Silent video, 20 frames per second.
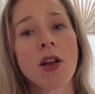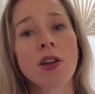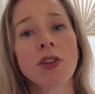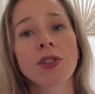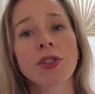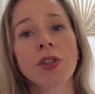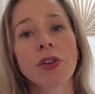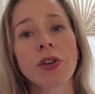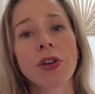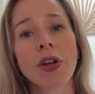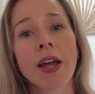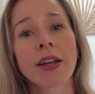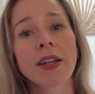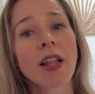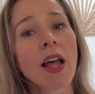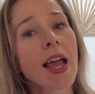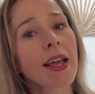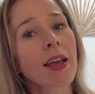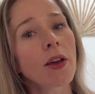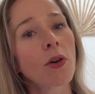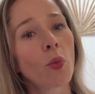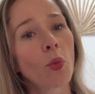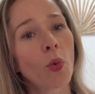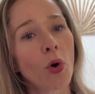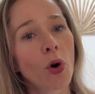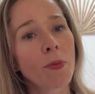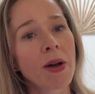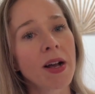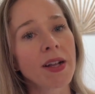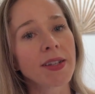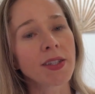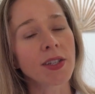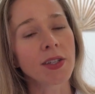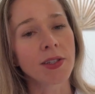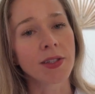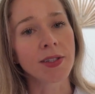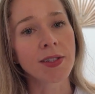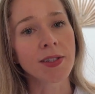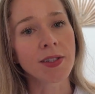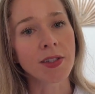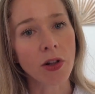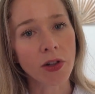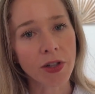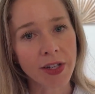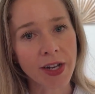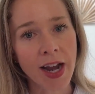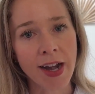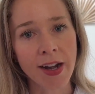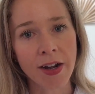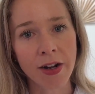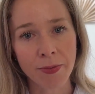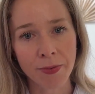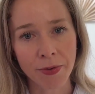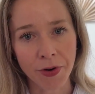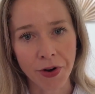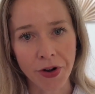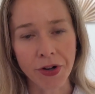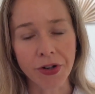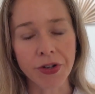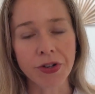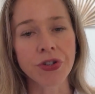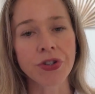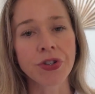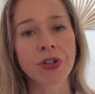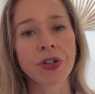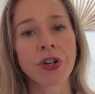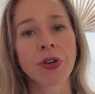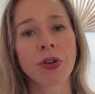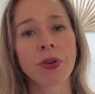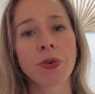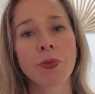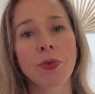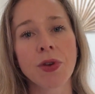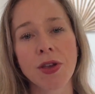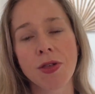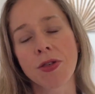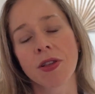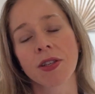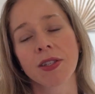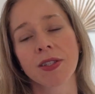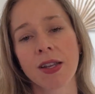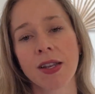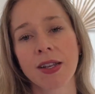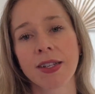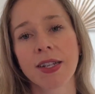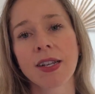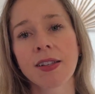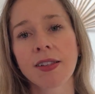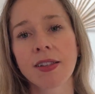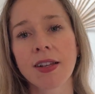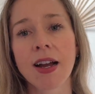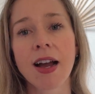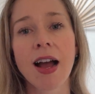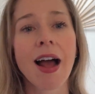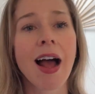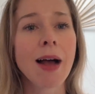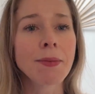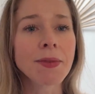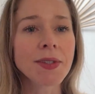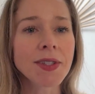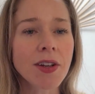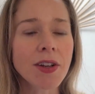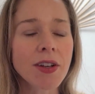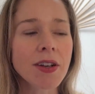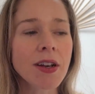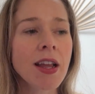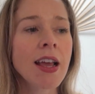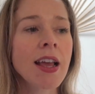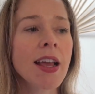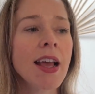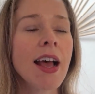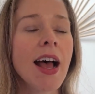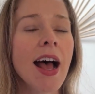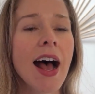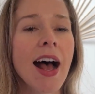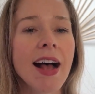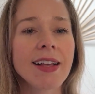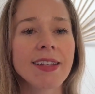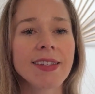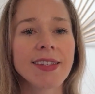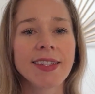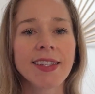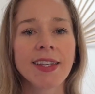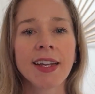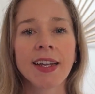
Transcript: So unlike Walmart's consolidated approach with Scintilla, Amazon has